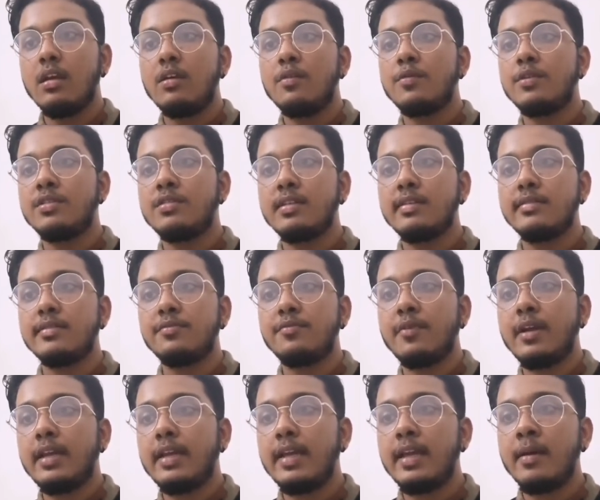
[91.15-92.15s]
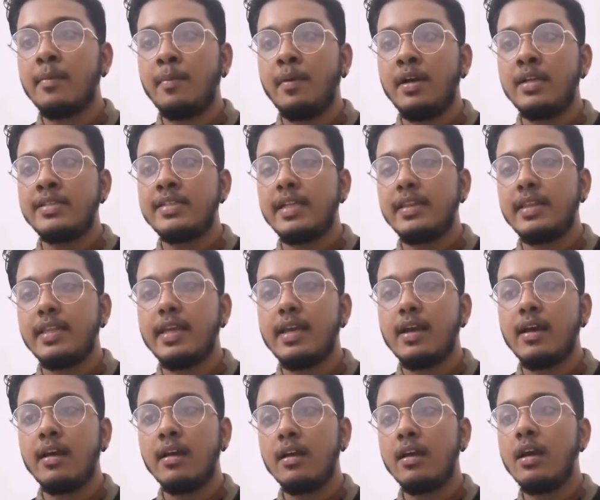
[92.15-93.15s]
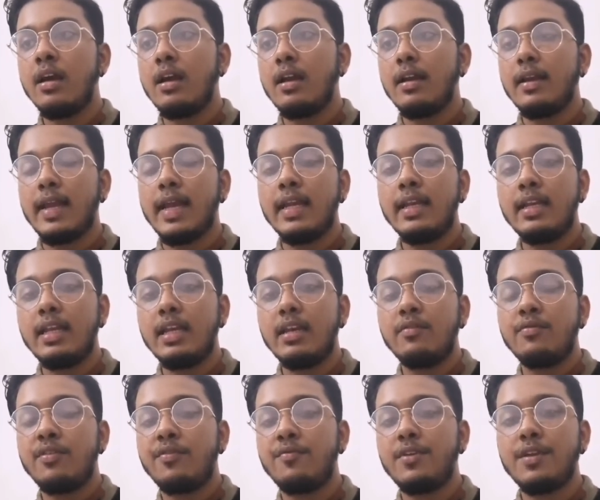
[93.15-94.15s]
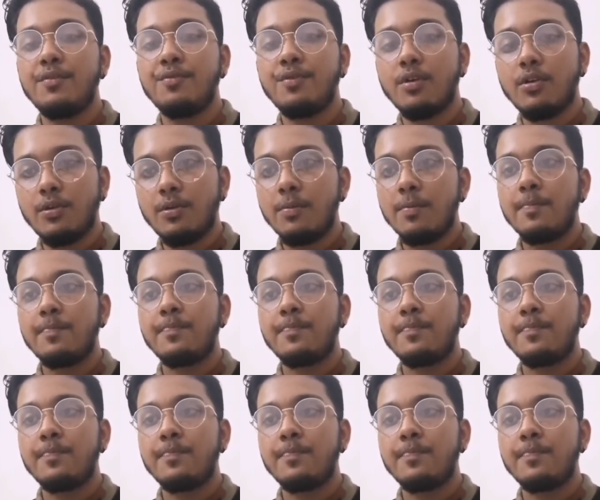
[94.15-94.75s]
versus Valiappa Chettiar, 1954.